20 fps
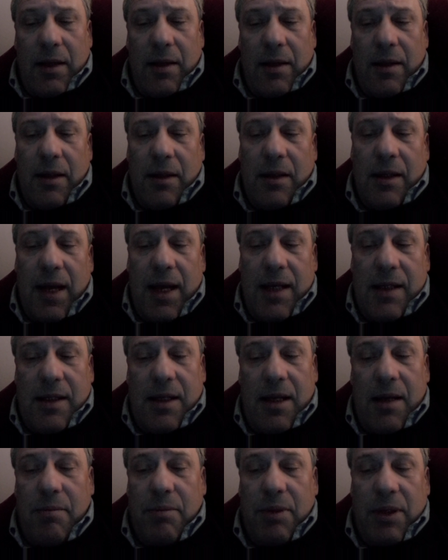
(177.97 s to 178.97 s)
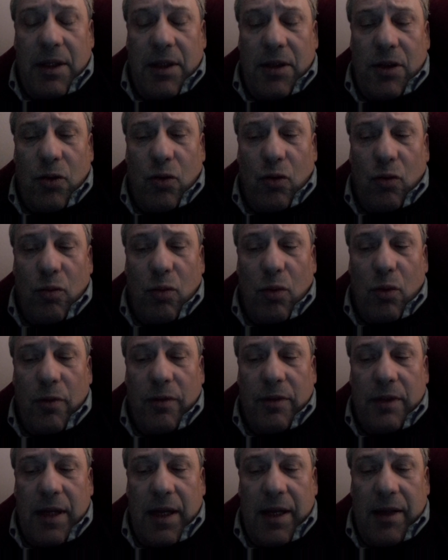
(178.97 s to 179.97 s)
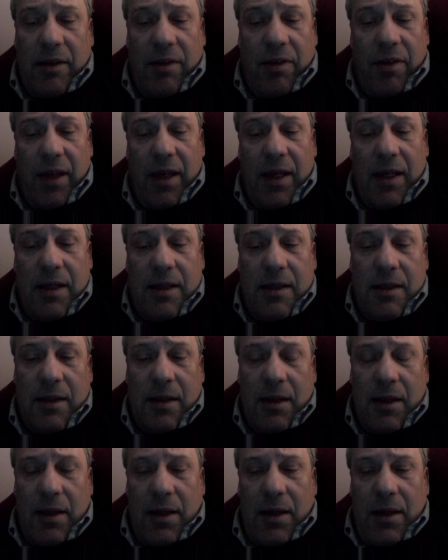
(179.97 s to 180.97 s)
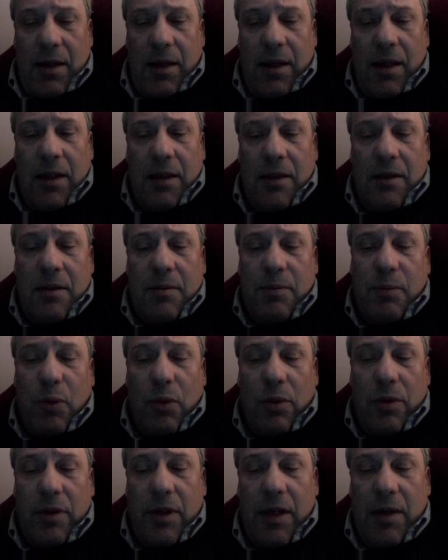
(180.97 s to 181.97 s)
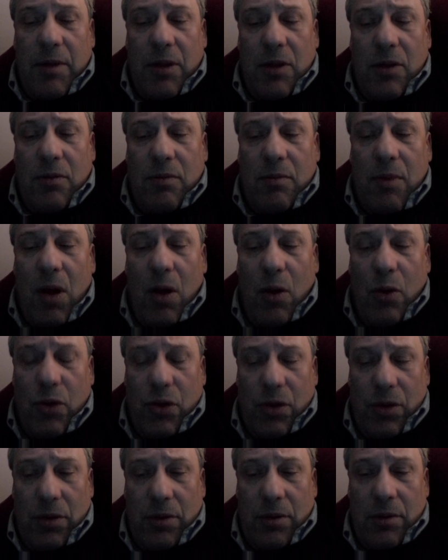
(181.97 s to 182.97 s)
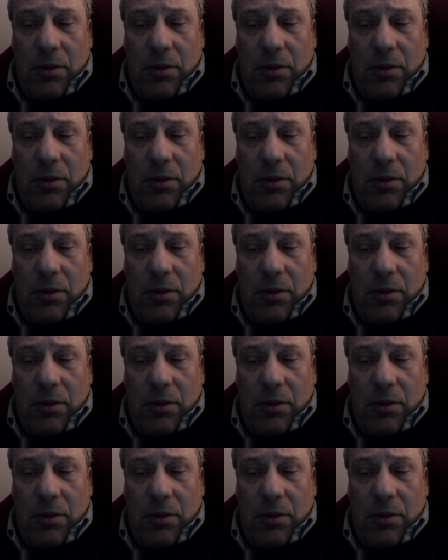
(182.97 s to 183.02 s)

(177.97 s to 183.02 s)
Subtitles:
that has the ability to move dead things and put them in motion.